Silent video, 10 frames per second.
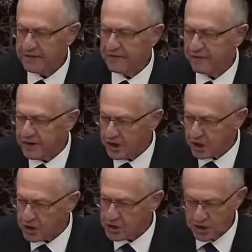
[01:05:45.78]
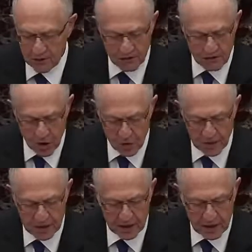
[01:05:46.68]
fears of the
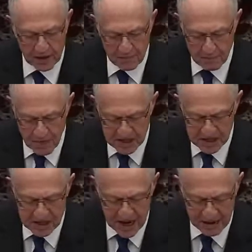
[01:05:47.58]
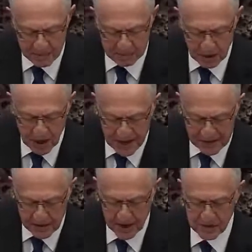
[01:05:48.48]
moment must not
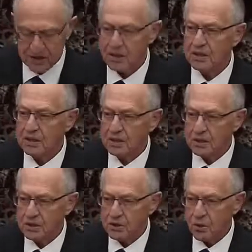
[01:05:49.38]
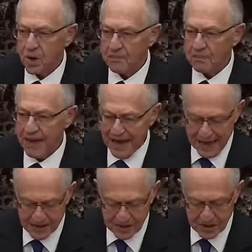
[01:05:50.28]
blind us to our
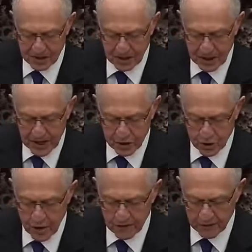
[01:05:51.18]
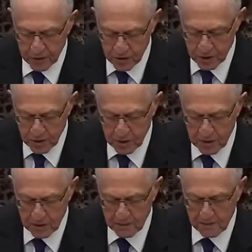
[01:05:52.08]
past and to our future.
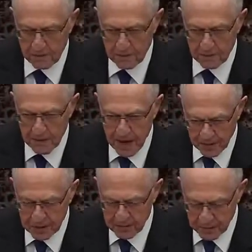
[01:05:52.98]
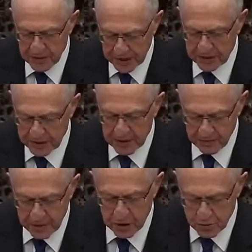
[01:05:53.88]
Hamilton predicted that
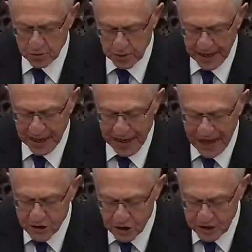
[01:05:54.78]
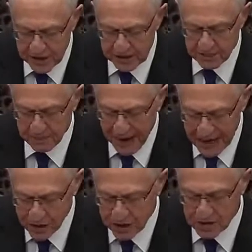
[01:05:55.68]
impeachment would agitate the
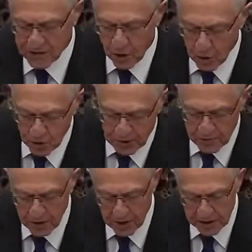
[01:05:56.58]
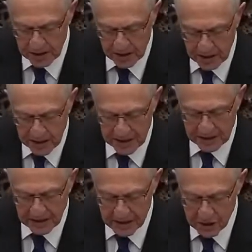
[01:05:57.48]
passions of the whole community and
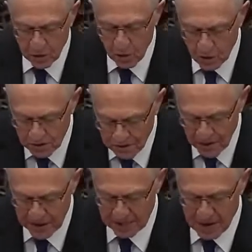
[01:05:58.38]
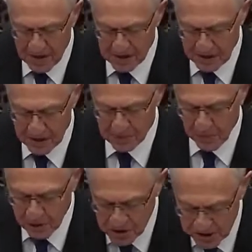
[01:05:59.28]
enlist all of their animosities,
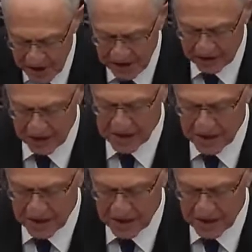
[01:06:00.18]
partialities,